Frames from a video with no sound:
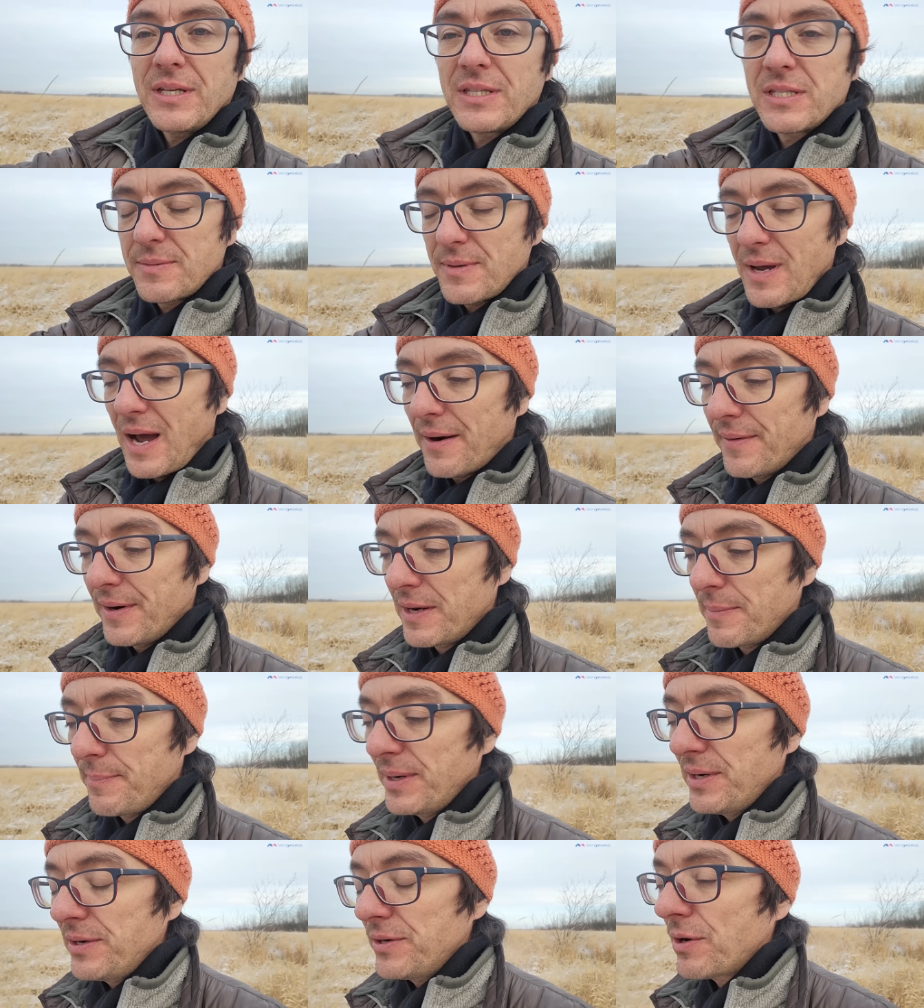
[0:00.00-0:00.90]
It's
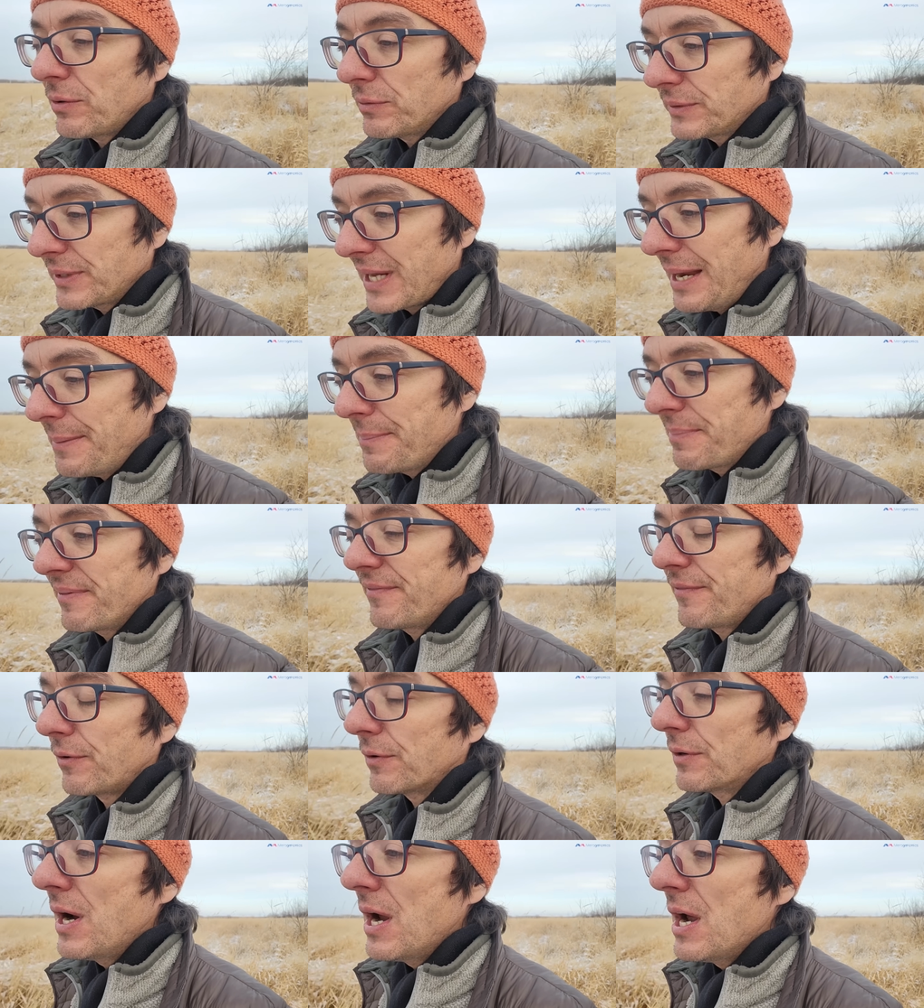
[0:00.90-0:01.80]
already been known that
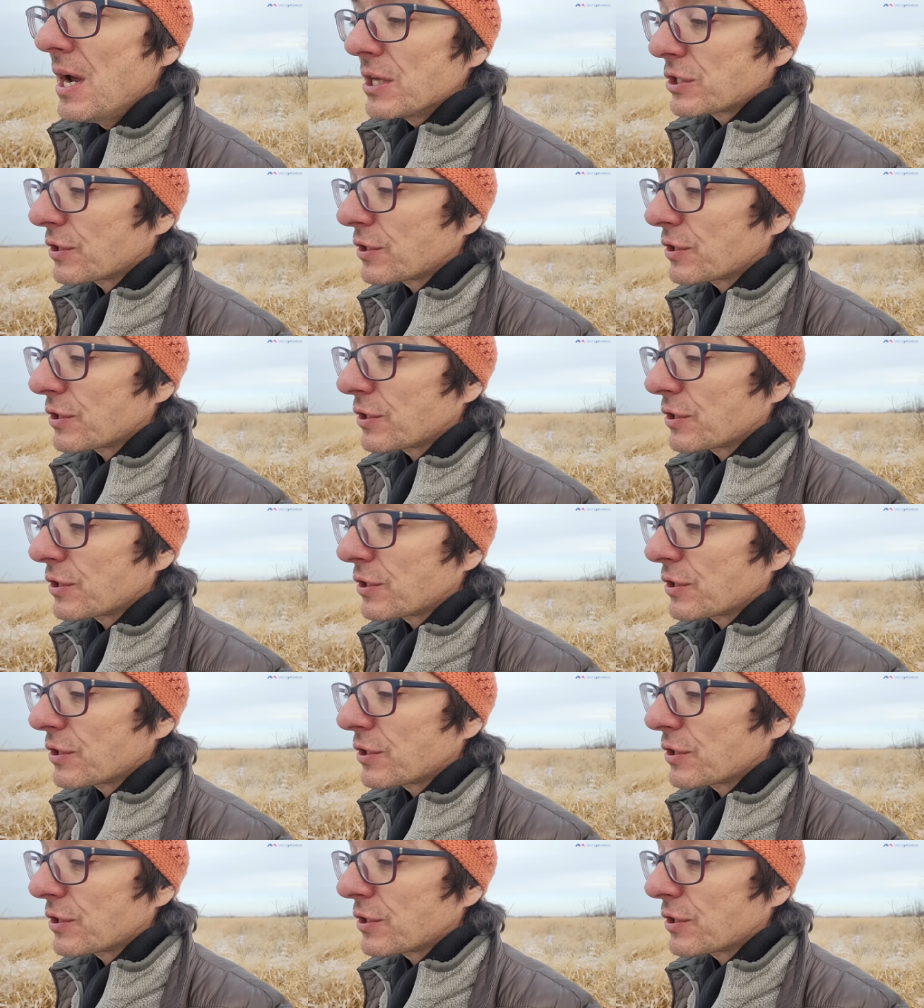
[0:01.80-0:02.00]
before.